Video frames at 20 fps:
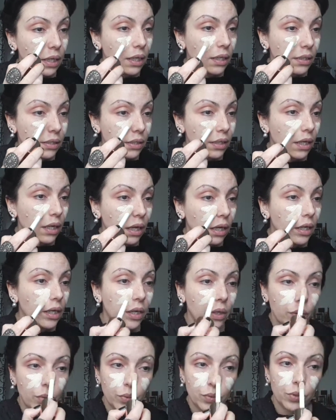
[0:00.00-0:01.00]
It's a
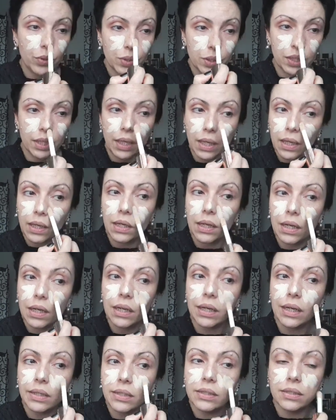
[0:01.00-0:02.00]
huge thing,
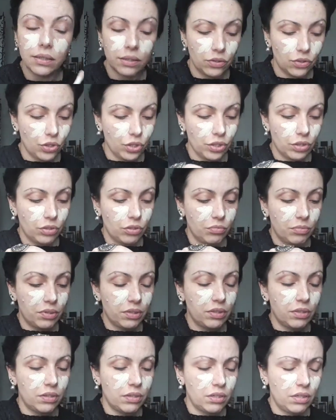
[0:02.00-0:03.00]
ladies and
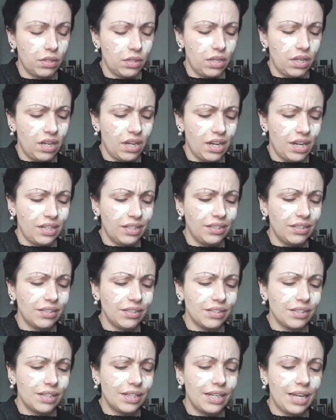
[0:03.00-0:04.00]
gentlemen. And it
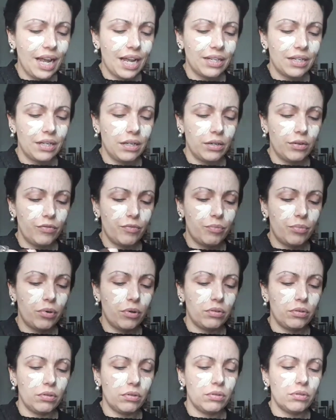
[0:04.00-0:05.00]
doesn't get a lot of
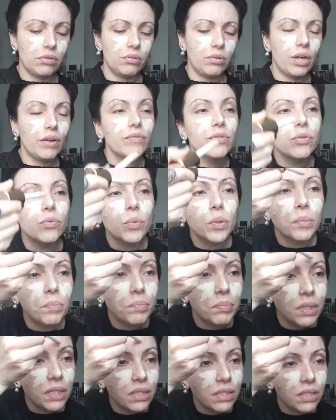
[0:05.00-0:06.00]
product, so you have to
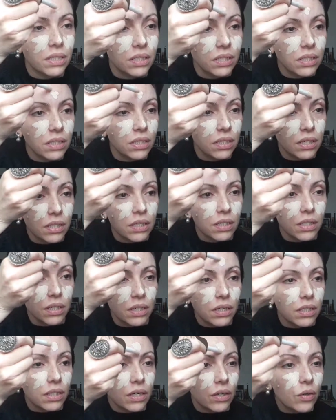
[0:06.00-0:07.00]
repeat it
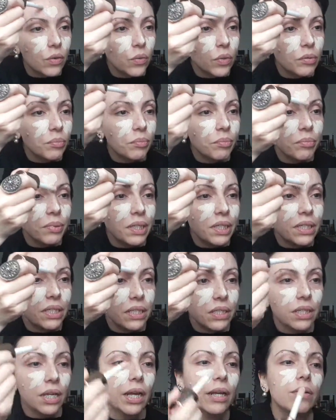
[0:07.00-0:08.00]

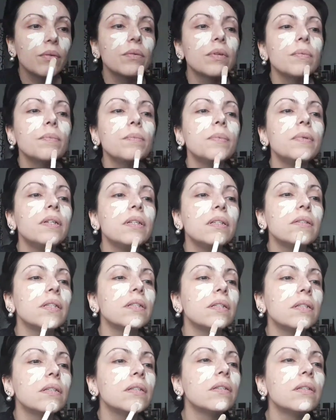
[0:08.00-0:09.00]
and
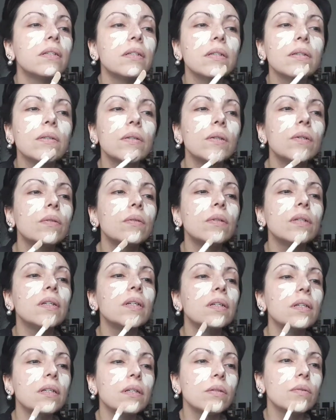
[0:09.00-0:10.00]
repeat it
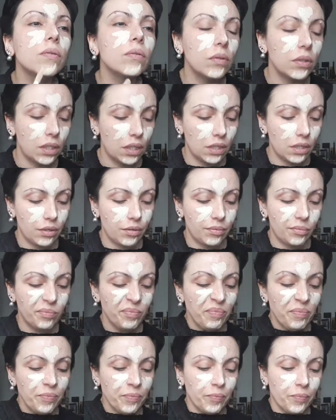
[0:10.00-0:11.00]
really, really
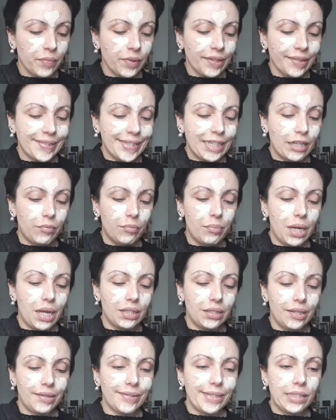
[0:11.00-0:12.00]

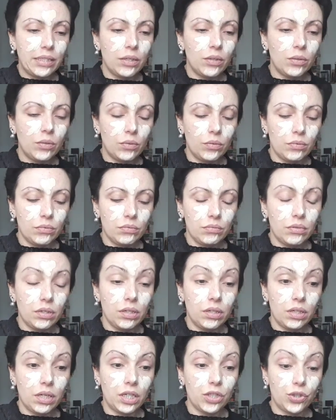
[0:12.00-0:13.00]
badly. So
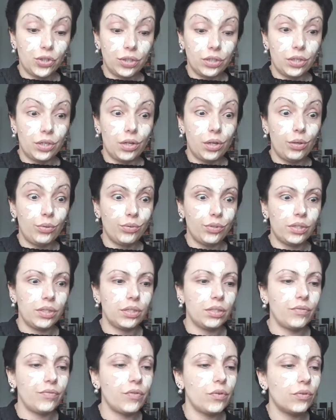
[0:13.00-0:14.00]
I shouldn't close
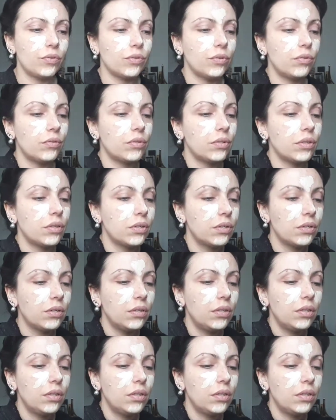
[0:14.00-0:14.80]
this, of course not.